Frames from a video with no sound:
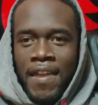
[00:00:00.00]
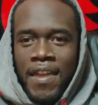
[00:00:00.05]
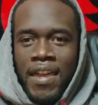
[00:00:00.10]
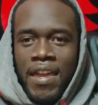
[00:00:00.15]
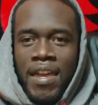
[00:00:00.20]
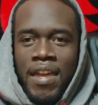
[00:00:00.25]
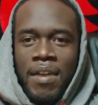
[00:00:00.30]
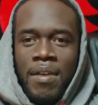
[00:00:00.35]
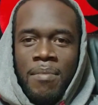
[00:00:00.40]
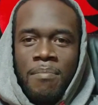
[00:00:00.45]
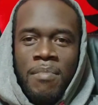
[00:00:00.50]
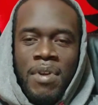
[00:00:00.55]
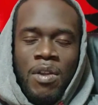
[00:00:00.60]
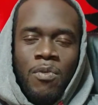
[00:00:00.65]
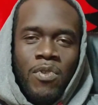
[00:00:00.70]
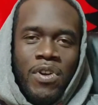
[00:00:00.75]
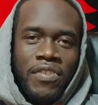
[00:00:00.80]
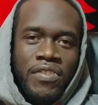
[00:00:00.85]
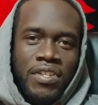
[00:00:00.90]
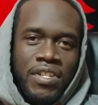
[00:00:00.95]
and
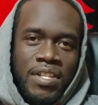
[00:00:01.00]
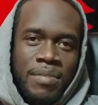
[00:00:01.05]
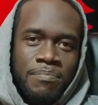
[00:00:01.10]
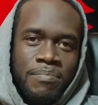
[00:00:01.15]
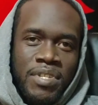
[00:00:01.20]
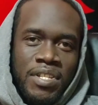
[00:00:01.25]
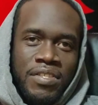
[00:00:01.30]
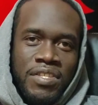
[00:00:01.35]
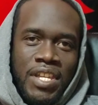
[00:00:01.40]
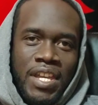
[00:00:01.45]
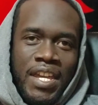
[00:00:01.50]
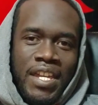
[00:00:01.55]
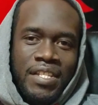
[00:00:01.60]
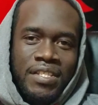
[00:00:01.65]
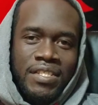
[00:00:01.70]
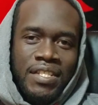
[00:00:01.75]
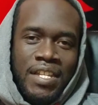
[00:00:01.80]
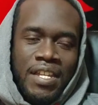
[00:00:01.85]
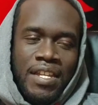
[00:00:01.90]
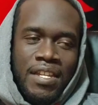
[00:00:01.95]
Mayweather can be the
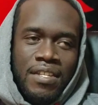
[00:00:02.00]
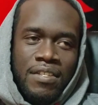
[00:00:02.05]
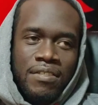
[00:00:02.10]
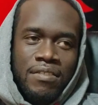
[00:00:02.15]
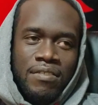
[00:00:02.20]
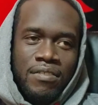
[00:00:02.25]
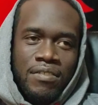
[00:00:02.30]
A side.